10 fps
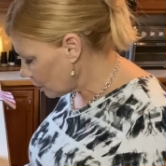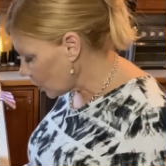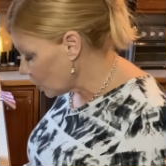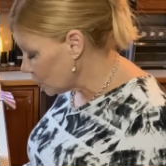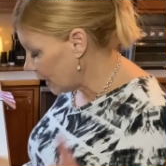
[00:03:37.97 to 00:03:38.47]

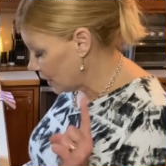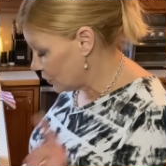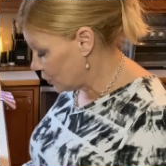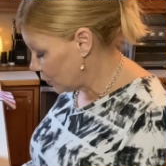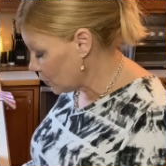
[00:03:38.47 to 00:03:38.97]
Okay,
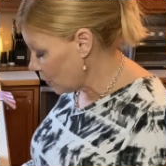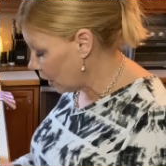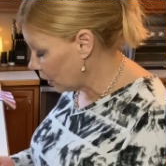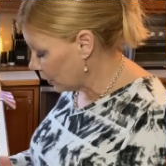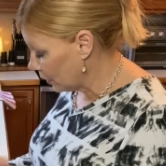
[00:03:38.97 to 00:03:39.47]
to
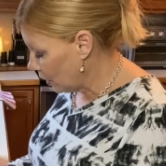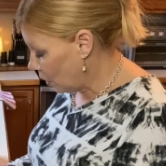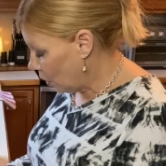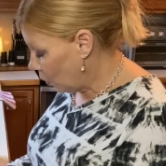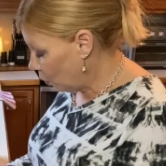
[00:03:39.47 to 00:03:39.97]
our
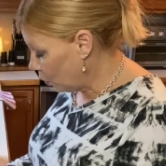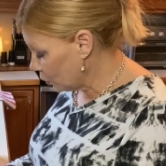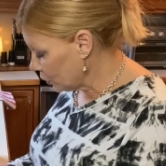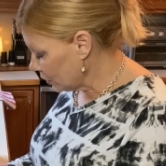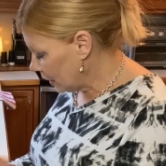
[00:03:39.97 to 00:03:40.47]

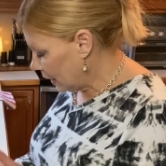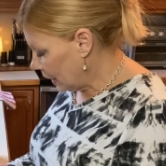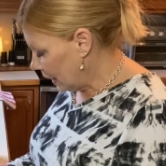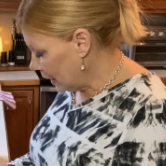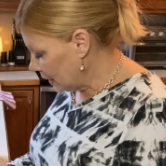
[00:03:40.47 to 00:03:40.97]
water
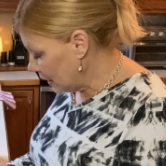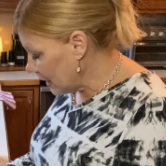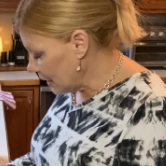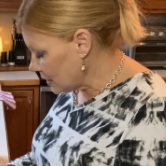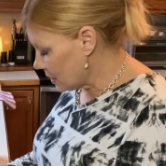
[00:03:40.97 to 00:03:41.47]
and
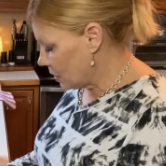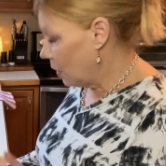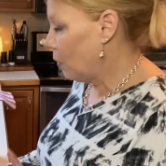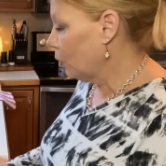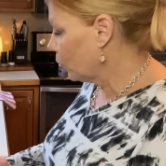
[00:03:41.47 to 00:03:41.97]
yeast, we're